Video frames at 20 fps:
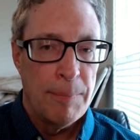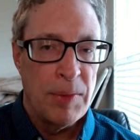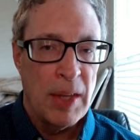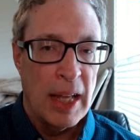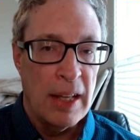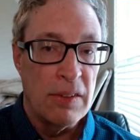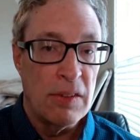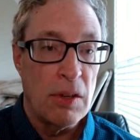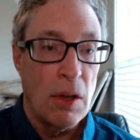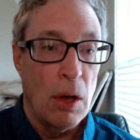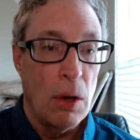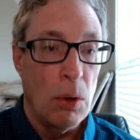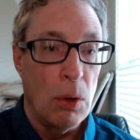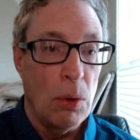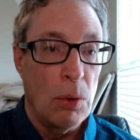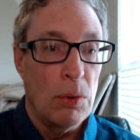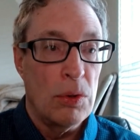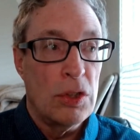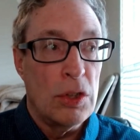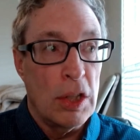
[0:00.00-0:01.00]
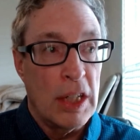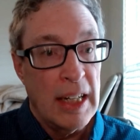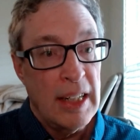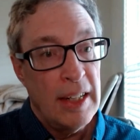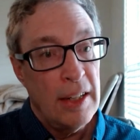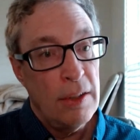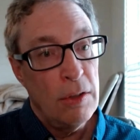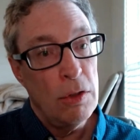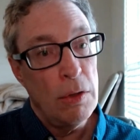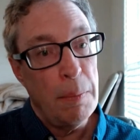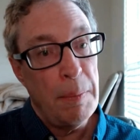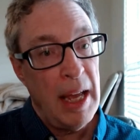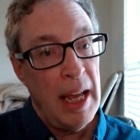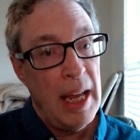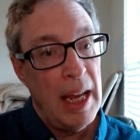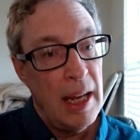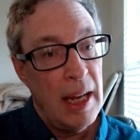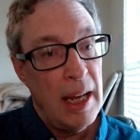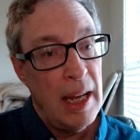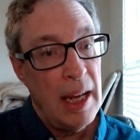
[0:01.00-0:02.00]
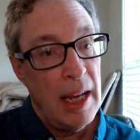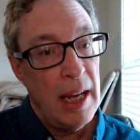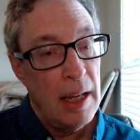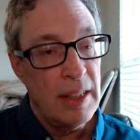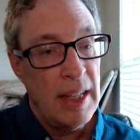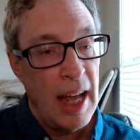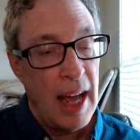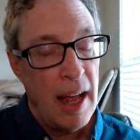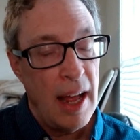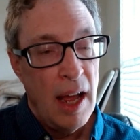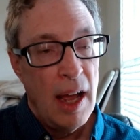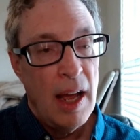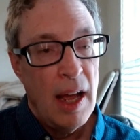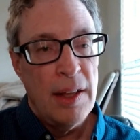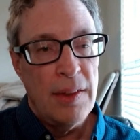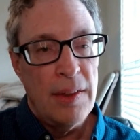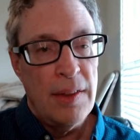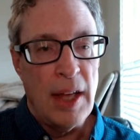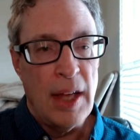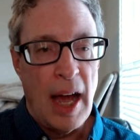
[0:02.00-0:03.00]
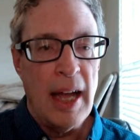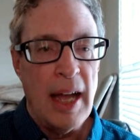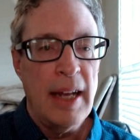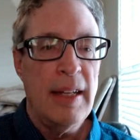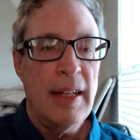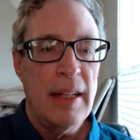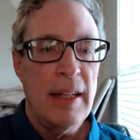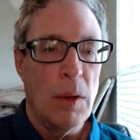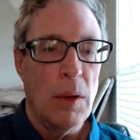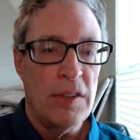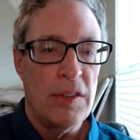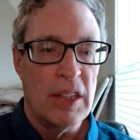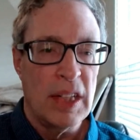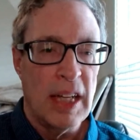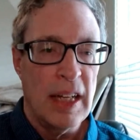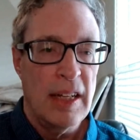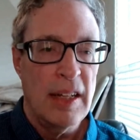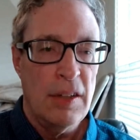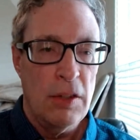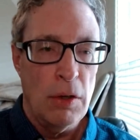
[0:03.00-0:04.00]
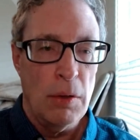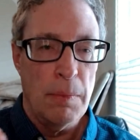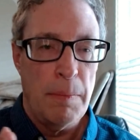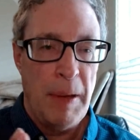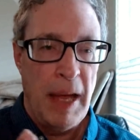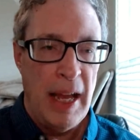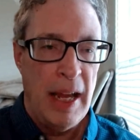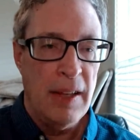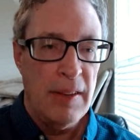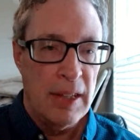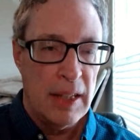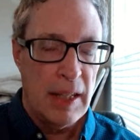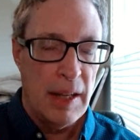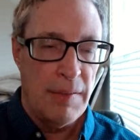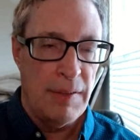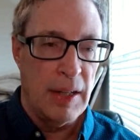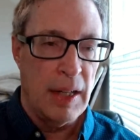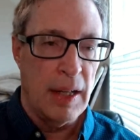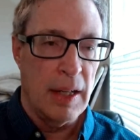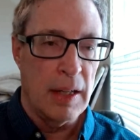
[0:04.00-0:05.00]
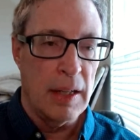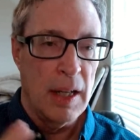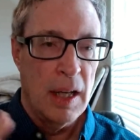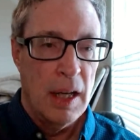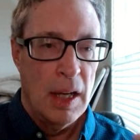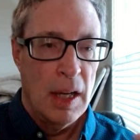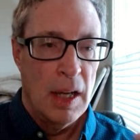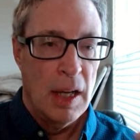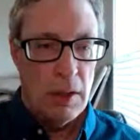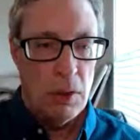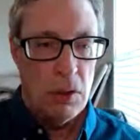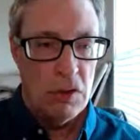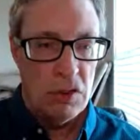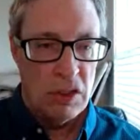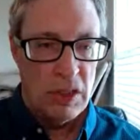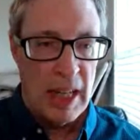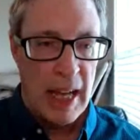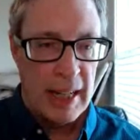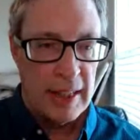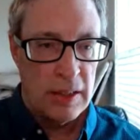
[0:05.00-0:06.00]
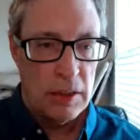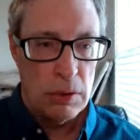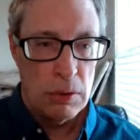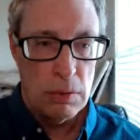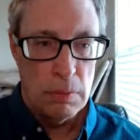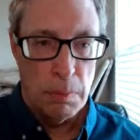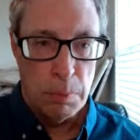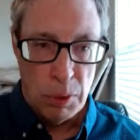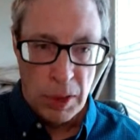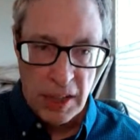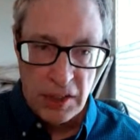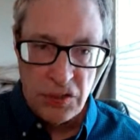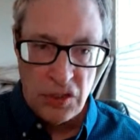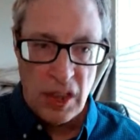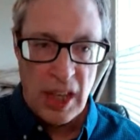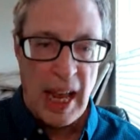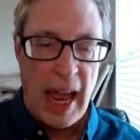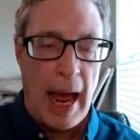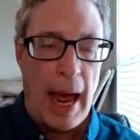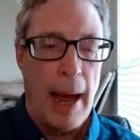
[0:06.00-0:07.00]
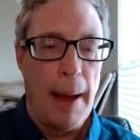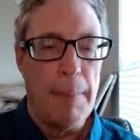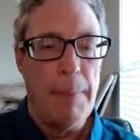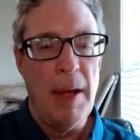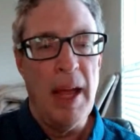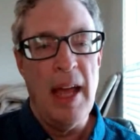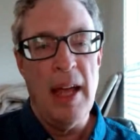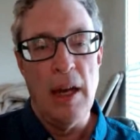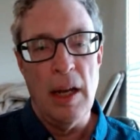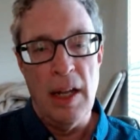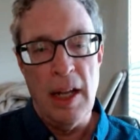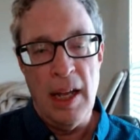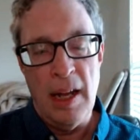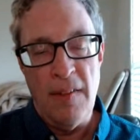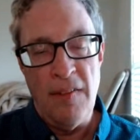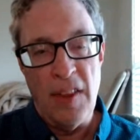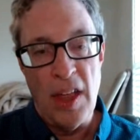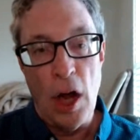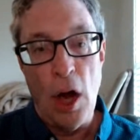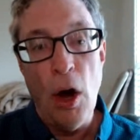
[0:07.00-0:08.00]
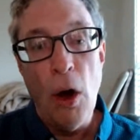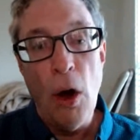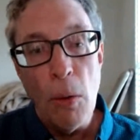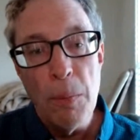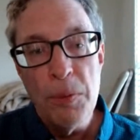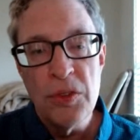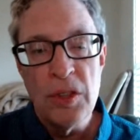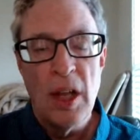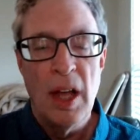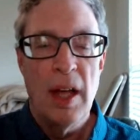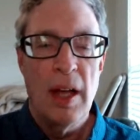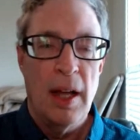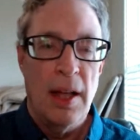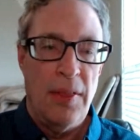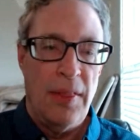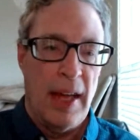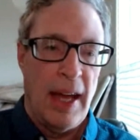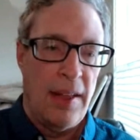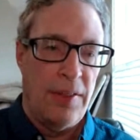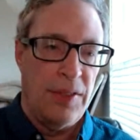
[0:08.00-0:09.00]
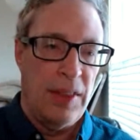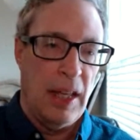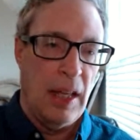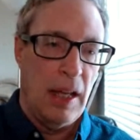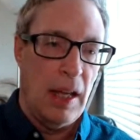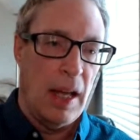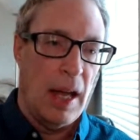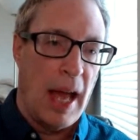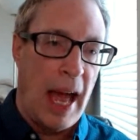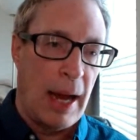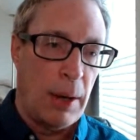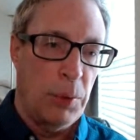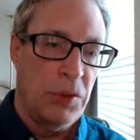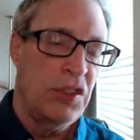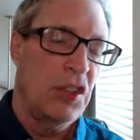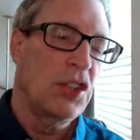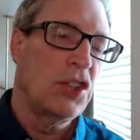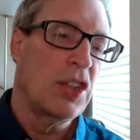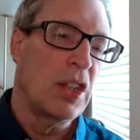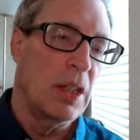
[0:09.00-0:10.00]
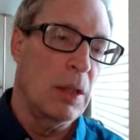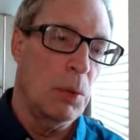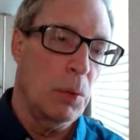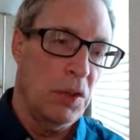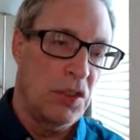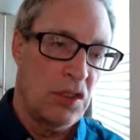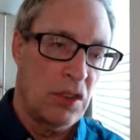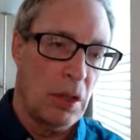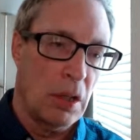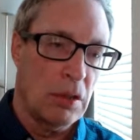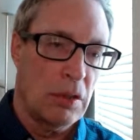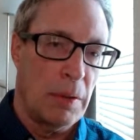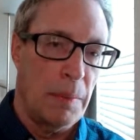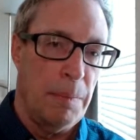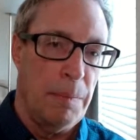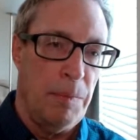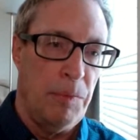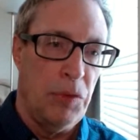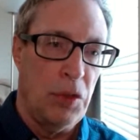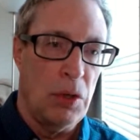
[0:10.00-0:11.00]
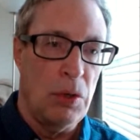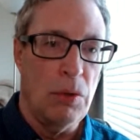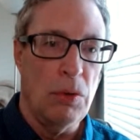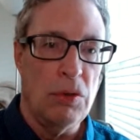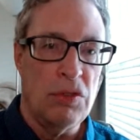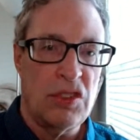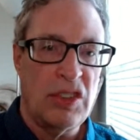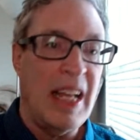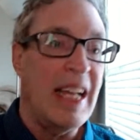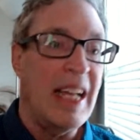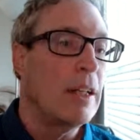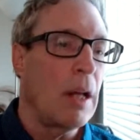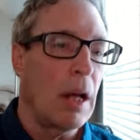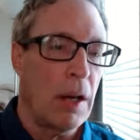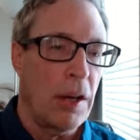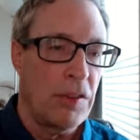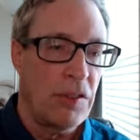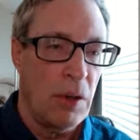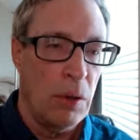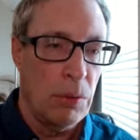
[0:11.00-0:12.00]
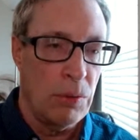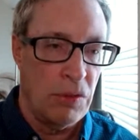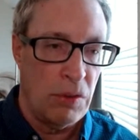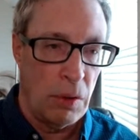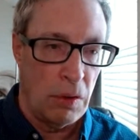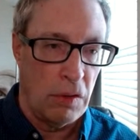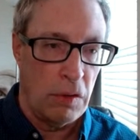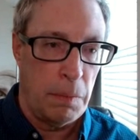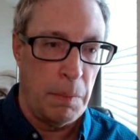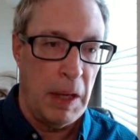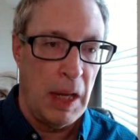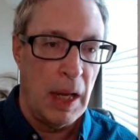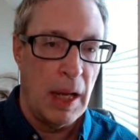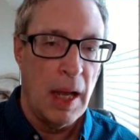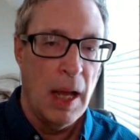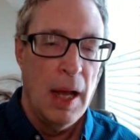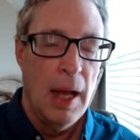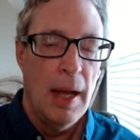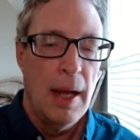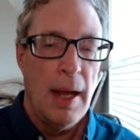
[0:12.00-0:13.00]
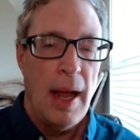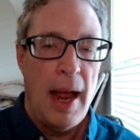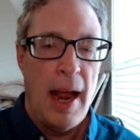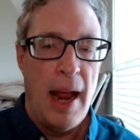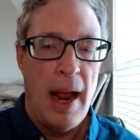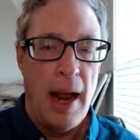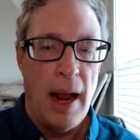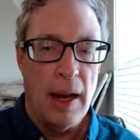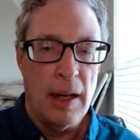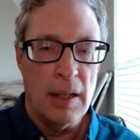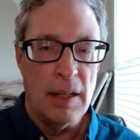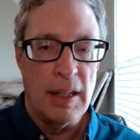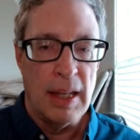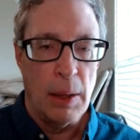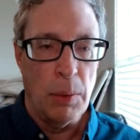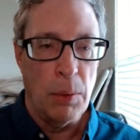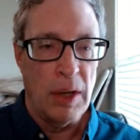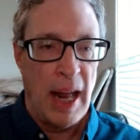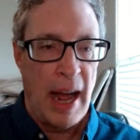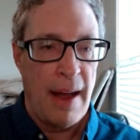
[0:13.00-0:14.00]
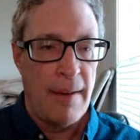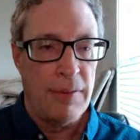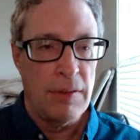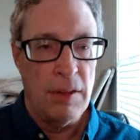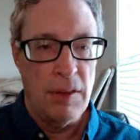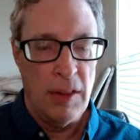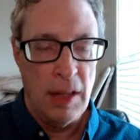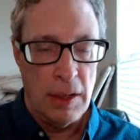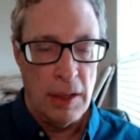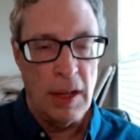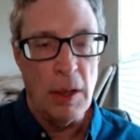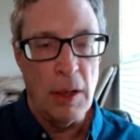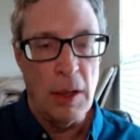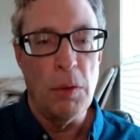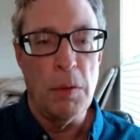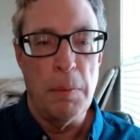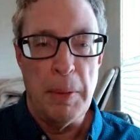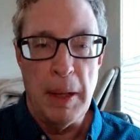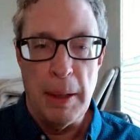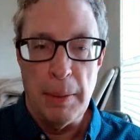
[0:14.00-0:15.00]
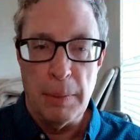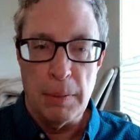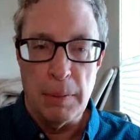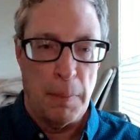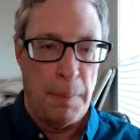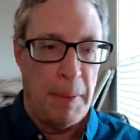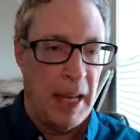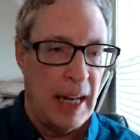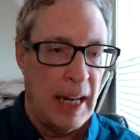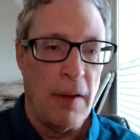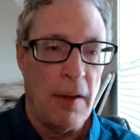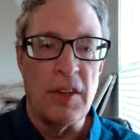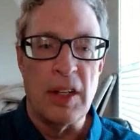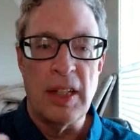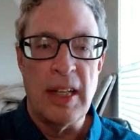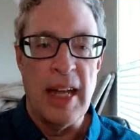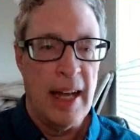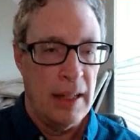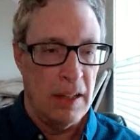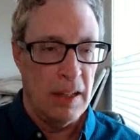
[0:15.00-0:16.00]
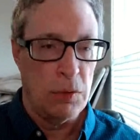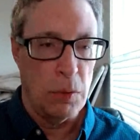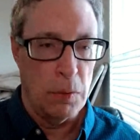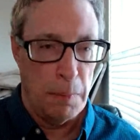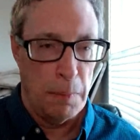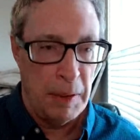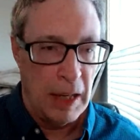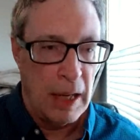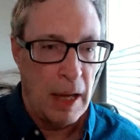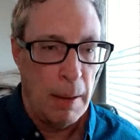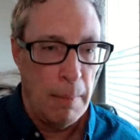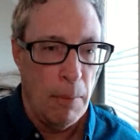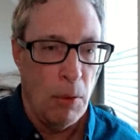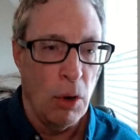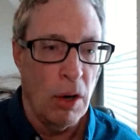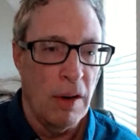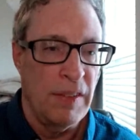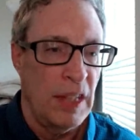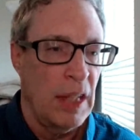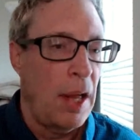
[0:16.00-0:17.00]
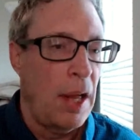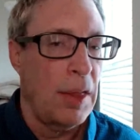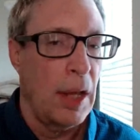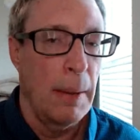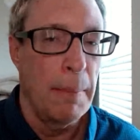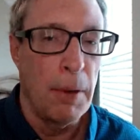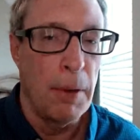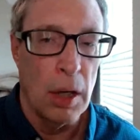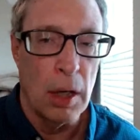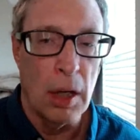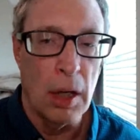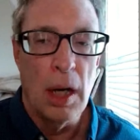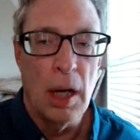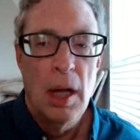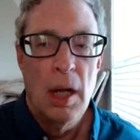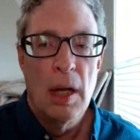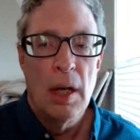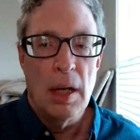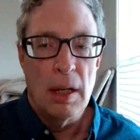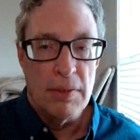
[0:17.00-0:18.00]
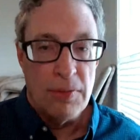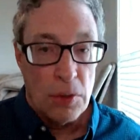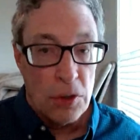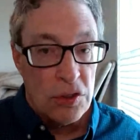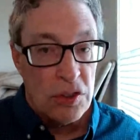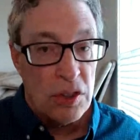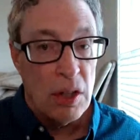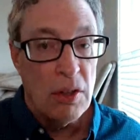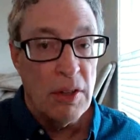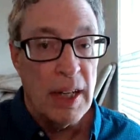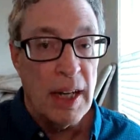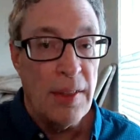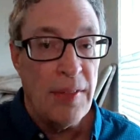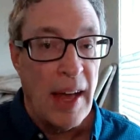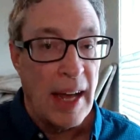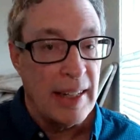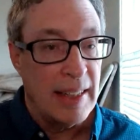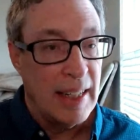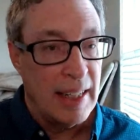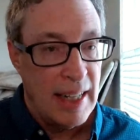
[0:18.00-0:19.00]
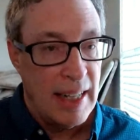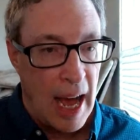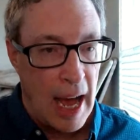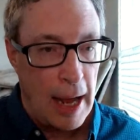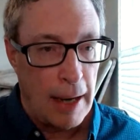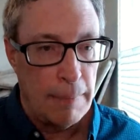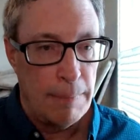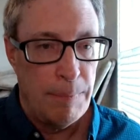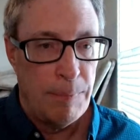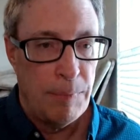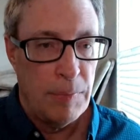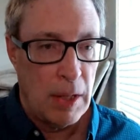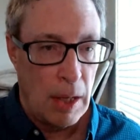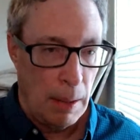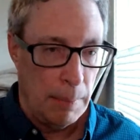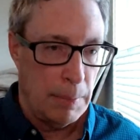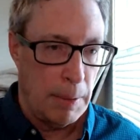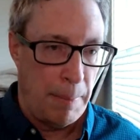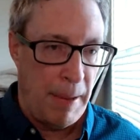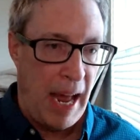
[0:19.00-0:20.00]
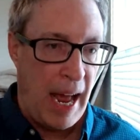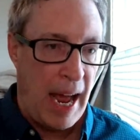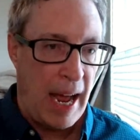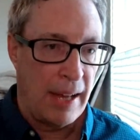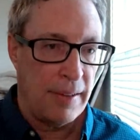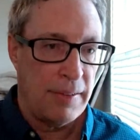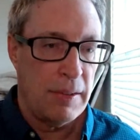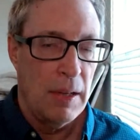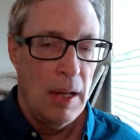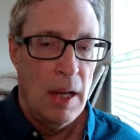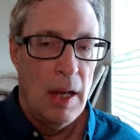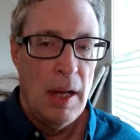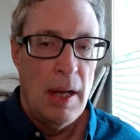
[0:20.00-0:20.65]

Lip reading: And so to continue to pay the debt, the idea was to continue paying the dividend, use debt to bridge the gap, and in the hopes that the acquisition would start to stand on its own, so to speak, and they would be able to pay down the debt, and this would be more of a nothing burger. Unfortunately, that did not come to pass.